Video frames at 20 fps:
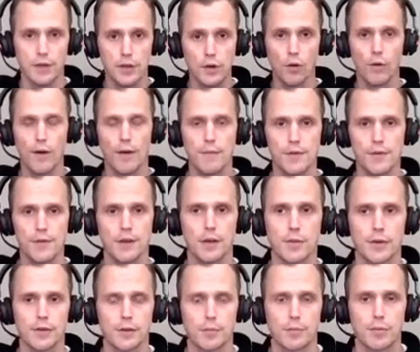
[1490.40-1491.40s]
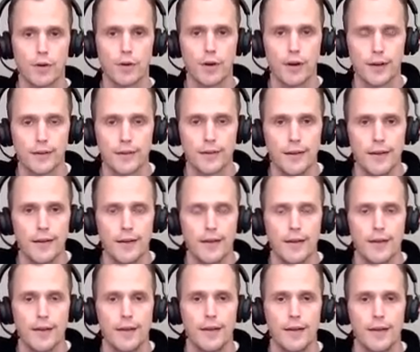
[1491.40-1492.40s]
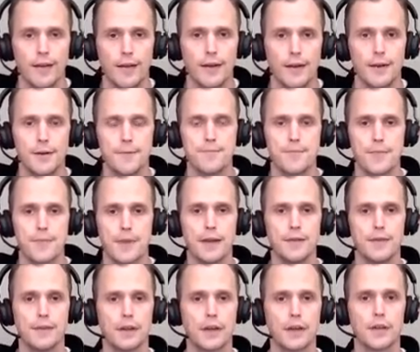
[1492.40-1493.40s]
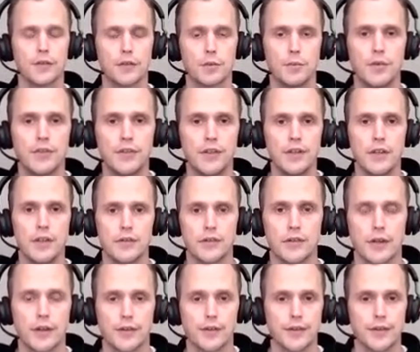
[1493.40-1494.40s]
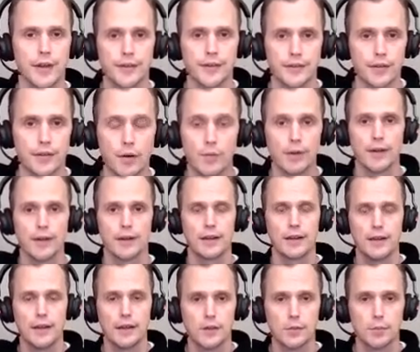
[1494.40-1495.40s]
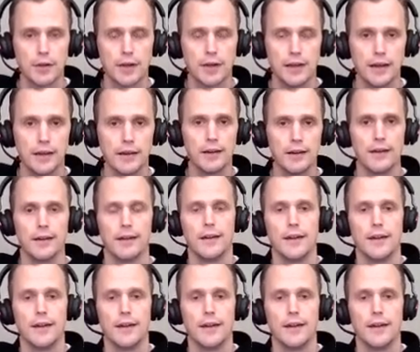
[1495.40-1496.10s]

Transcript: and we know everything about the product. And the customer sees us as someone that can explain